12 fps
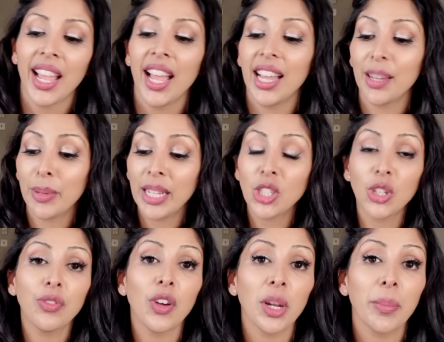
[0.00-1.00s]
Please do
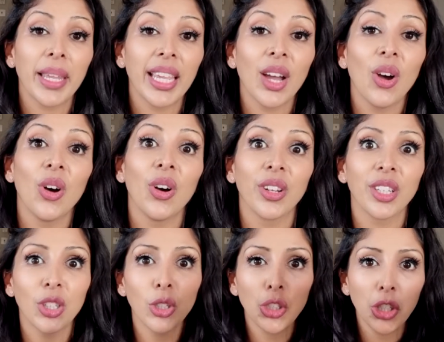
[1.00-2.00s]
follow me on
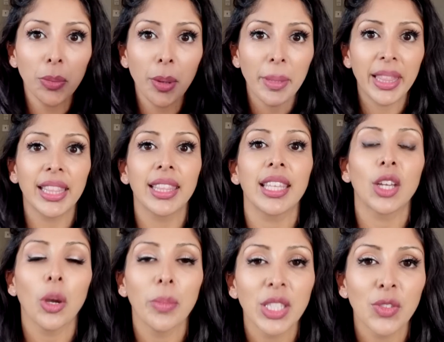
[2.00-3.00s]
YouTube. I'm in the
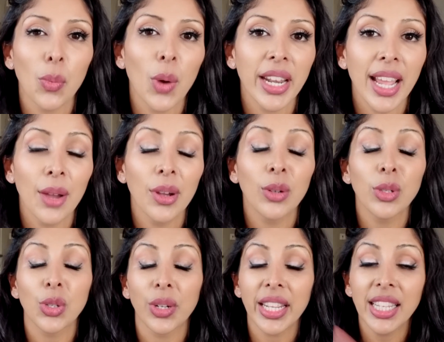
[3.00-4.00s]
comments for 1 hour.
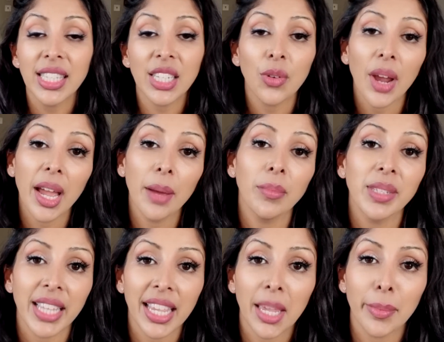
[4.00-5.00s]
Also on Instagram,
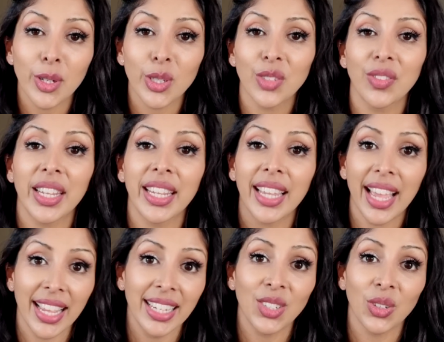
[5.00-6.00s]
Skincare by Dr. V
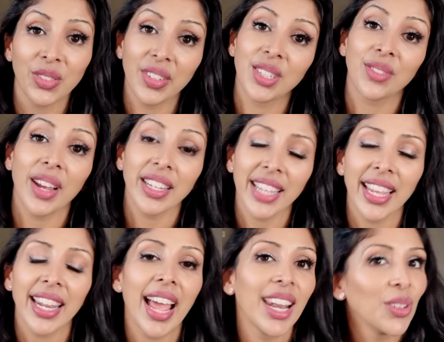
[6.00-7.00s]
and Dr. Vanita Rattan,
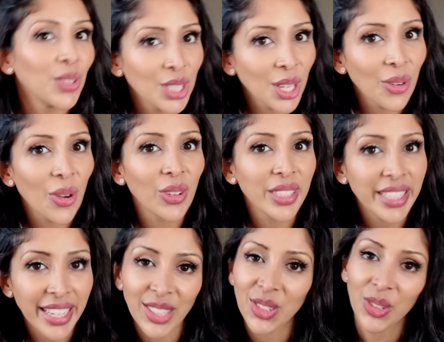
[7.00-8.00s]
and also on
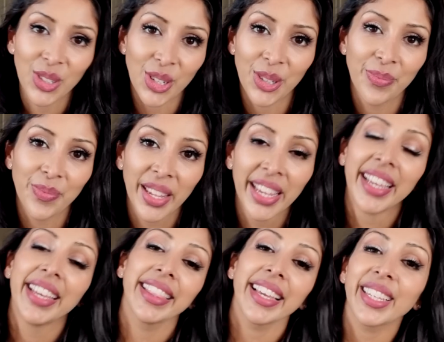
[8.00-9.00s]
TikTok too.
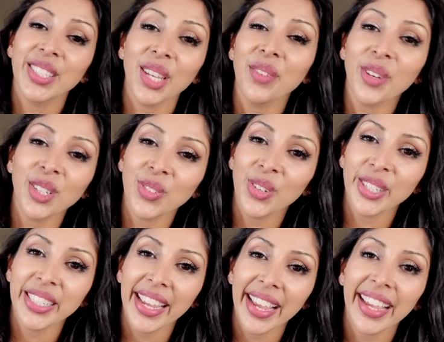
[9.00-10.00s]
Thank you so much for
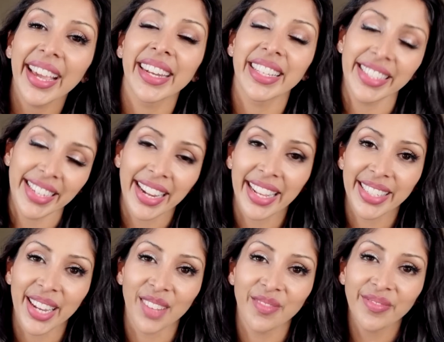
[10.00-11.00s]
watching, and I'll see you next
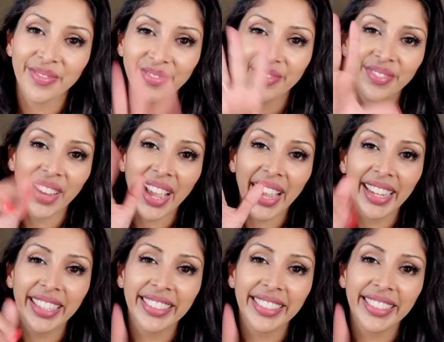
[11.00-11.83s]
time. Bye.